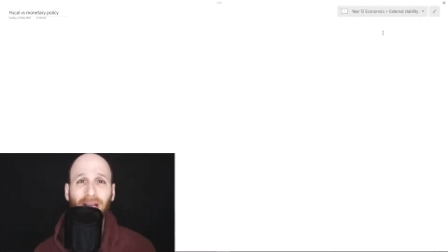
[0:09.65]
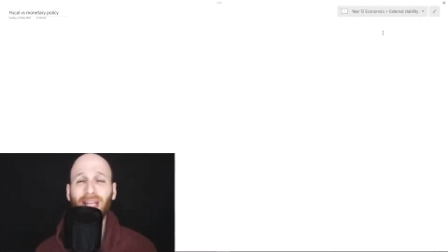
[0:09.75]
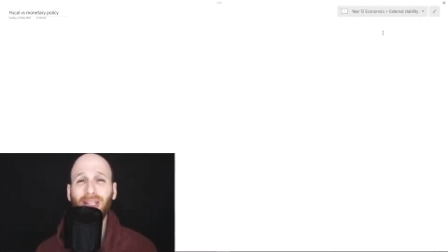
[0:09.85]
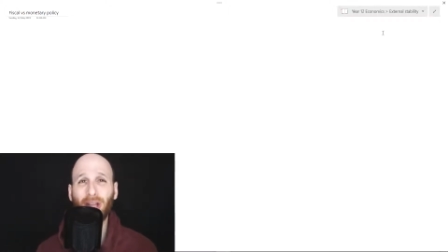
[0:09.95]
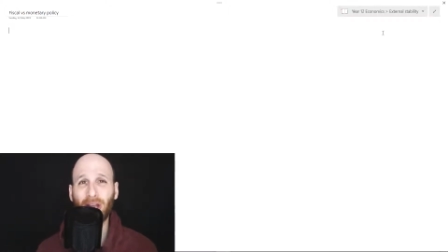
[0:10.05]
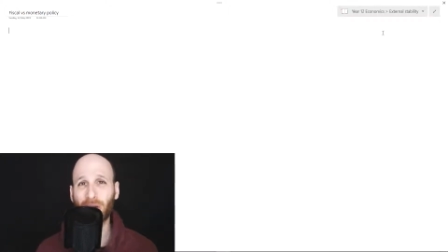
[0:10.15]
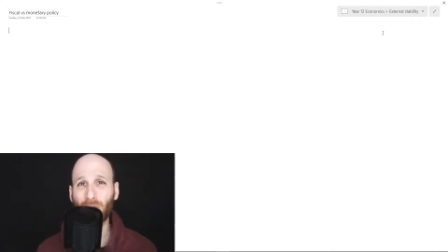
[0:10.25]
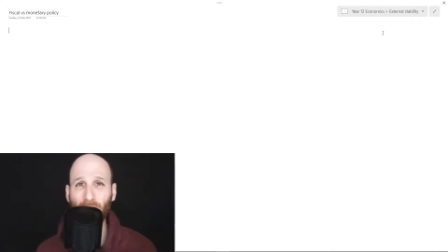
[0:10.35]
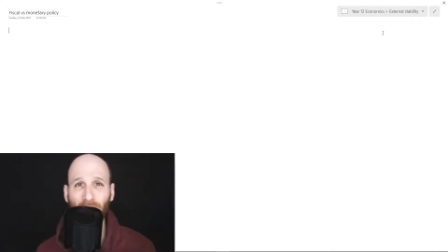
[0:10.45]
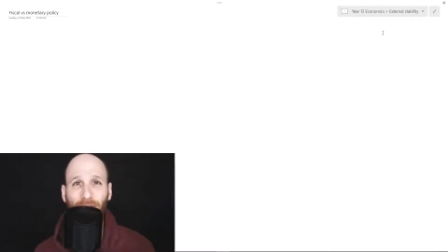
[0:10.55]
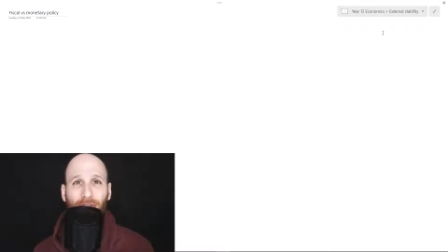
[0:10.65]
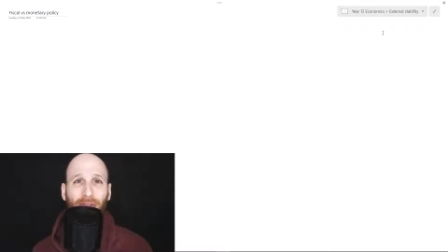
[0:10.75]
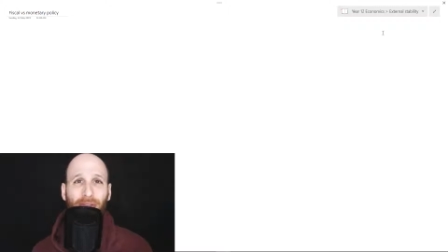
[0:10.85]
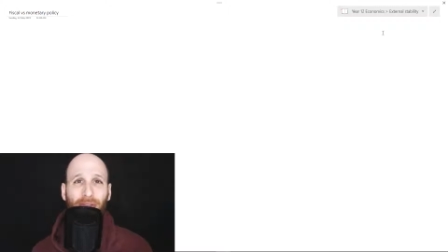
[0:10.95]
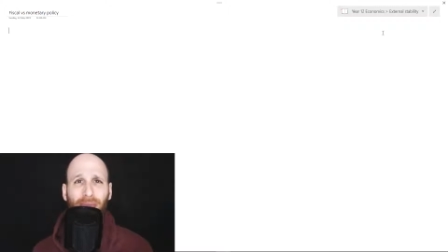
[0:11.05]
I get a lot of
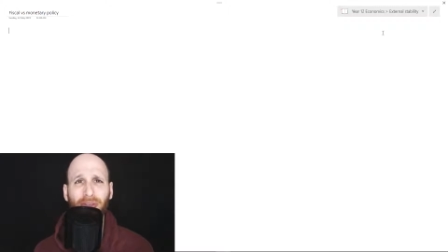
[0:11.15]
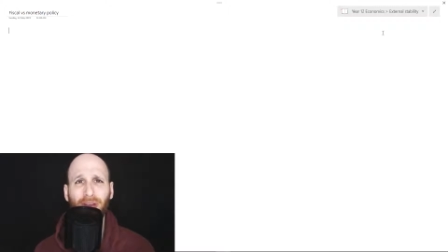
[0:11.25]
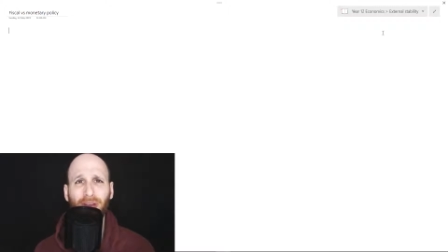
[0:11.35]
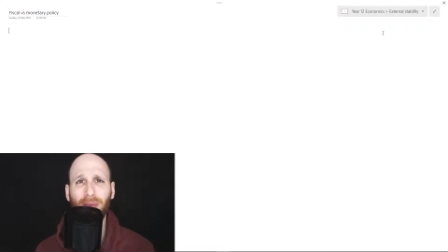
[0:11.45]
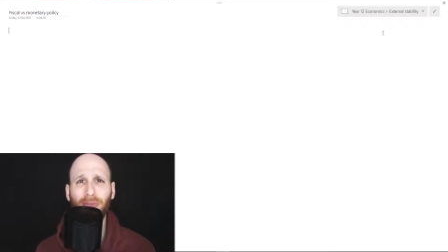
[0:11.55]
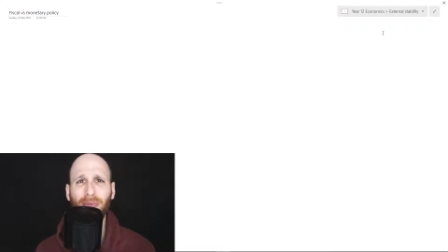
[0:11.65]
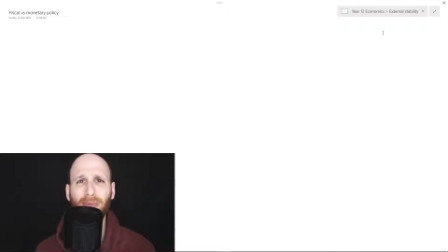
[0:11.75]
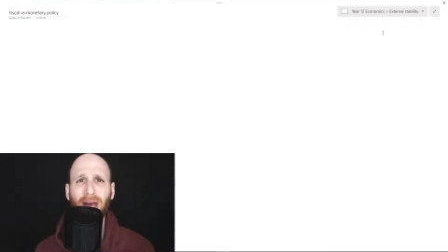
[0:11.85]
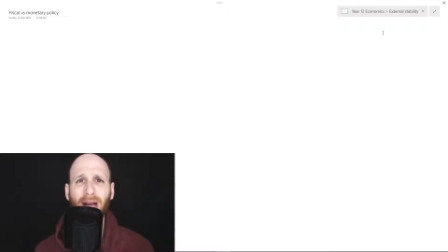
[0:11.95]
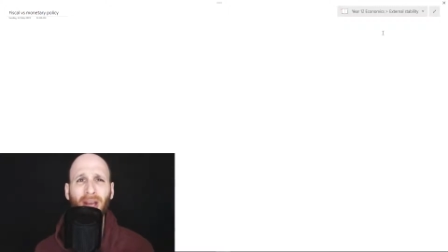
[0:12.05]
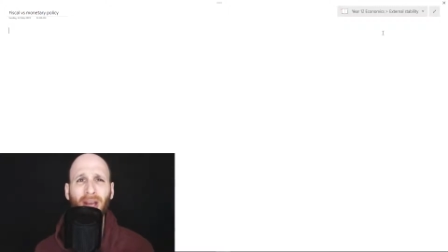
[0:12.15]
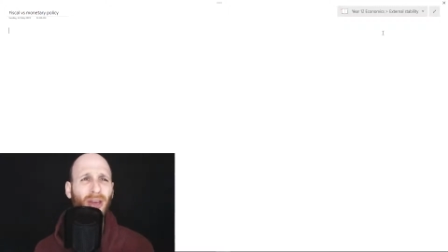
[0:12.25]
questions sometimes about,